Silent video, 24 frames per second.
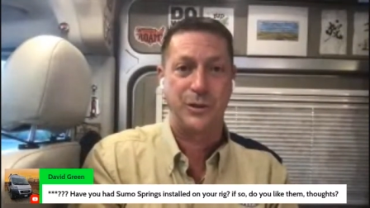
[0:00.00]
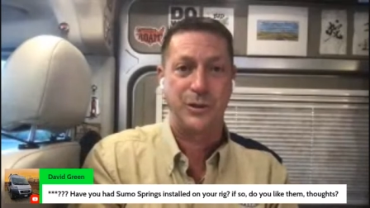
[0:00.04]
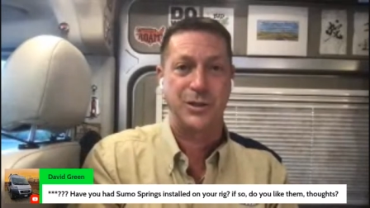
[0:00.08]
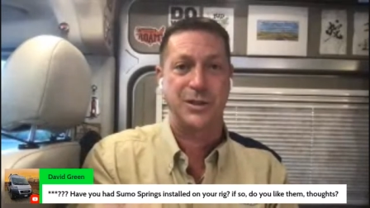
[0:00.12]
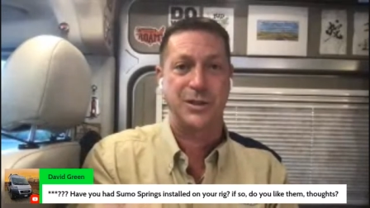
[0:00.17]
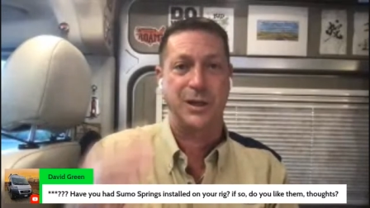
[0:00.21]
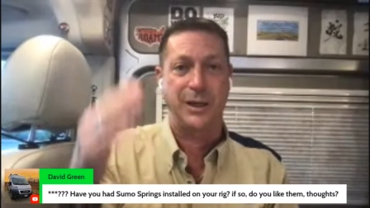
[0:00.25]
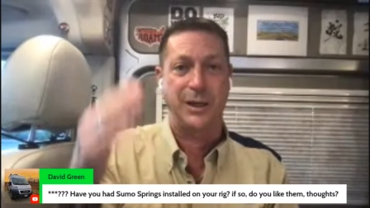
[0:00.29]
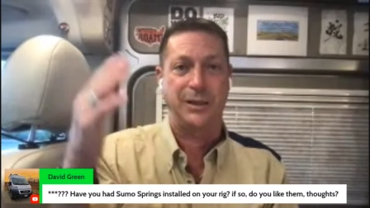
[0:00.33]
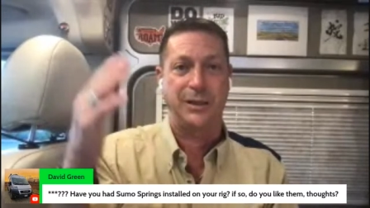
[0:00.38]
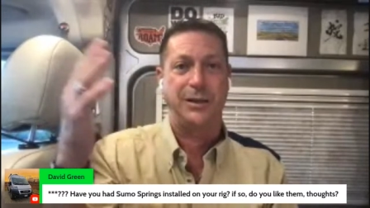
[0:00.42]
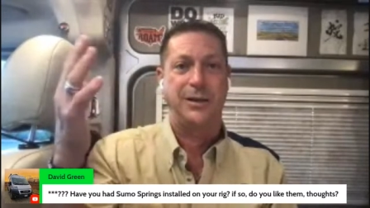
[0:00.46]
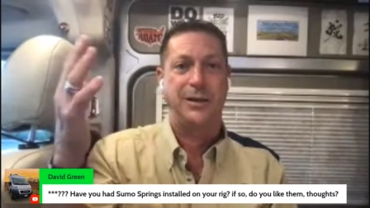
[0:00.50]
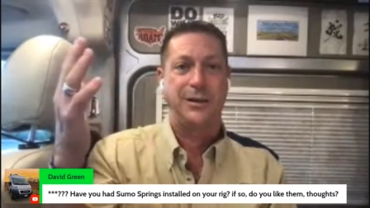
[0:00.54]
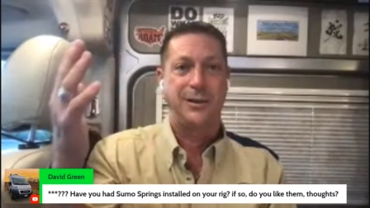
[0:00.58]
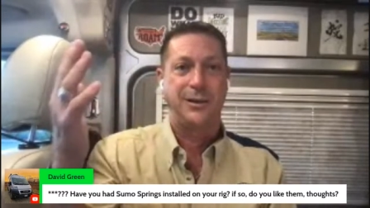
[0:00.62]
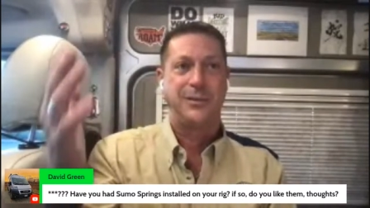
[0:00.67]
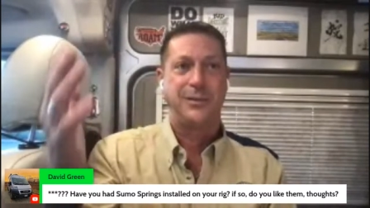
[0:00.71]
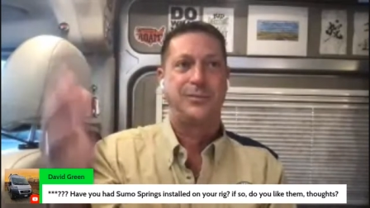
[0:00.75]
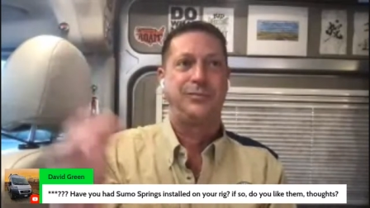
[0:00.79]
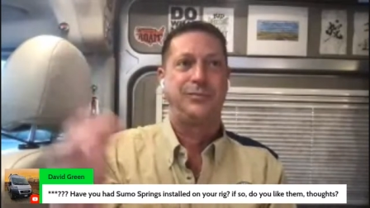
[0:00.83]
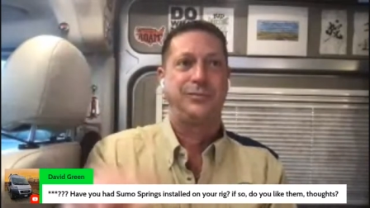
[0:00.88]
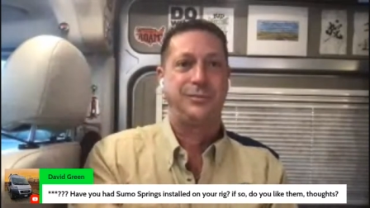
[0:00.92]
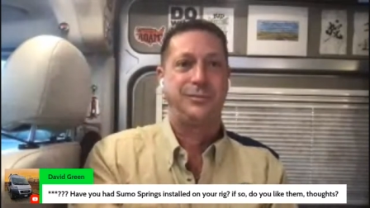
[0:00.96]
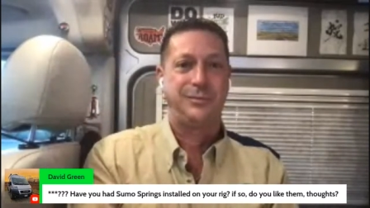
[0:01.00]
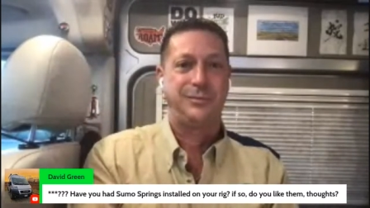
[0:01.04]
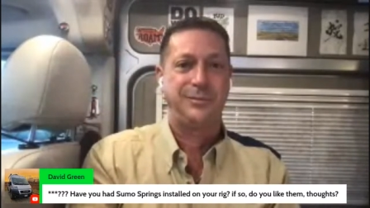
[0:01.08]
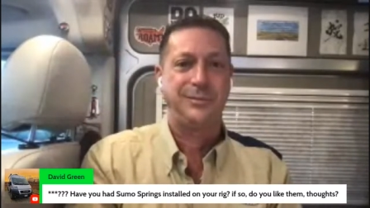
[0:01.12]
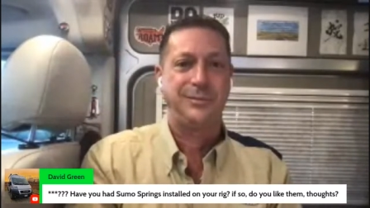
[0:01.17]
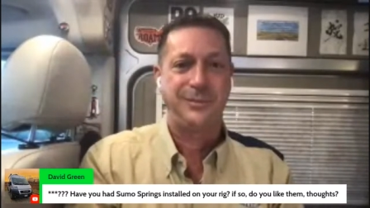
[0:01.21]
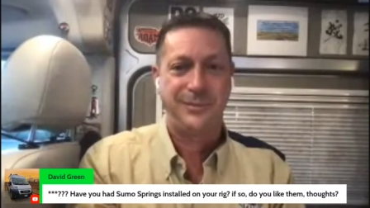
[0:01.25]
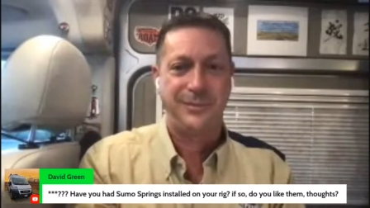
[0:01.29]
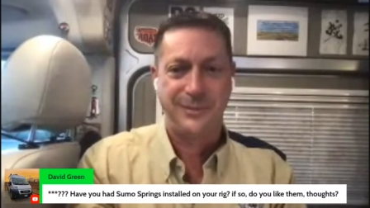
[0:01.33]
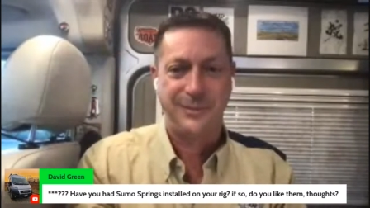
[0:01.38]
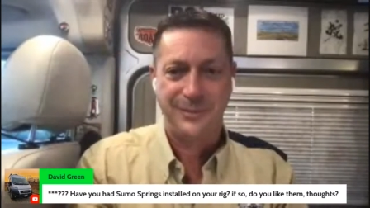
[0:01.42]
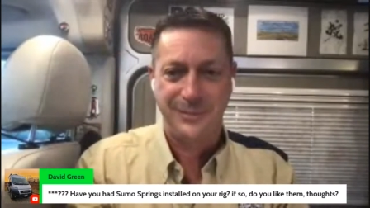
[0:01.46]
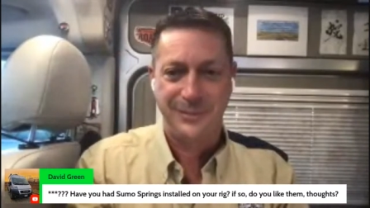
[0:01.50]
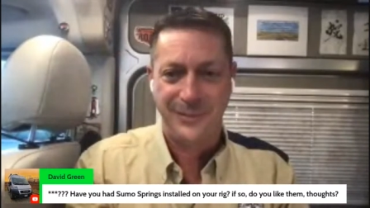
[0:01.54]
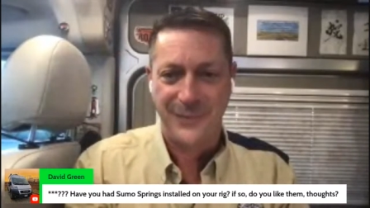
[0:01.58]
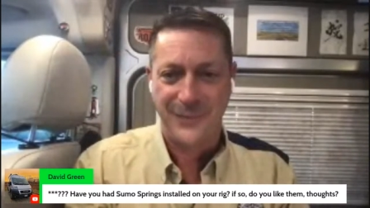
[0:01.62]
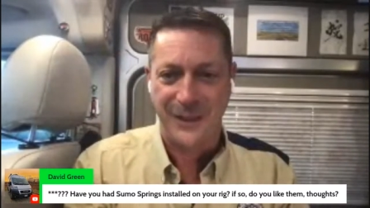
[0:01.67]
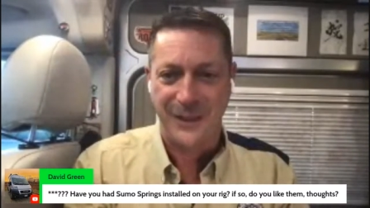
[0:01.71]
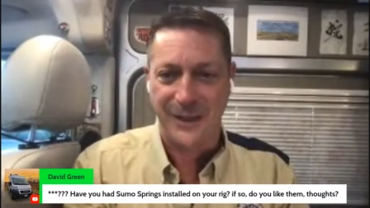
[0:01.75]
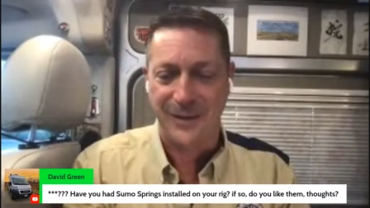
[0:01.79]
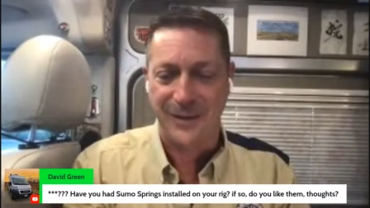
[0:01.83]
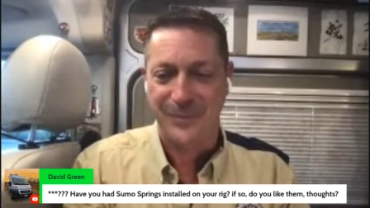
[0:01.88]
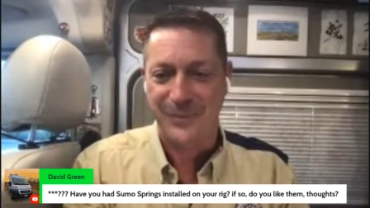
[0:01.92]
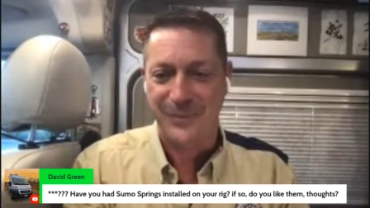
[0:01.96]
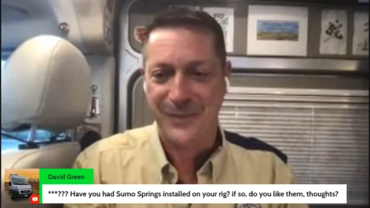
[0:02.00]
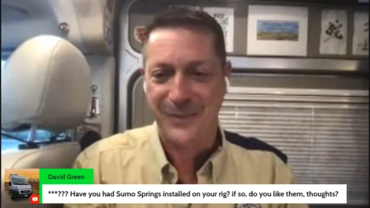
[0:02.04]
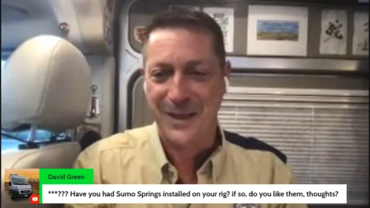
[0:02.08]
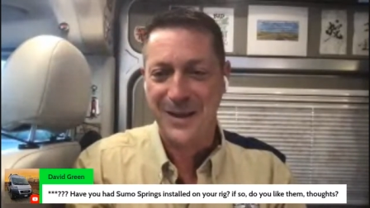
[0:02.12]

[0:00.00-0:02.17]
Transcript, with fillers: which is like, yeah.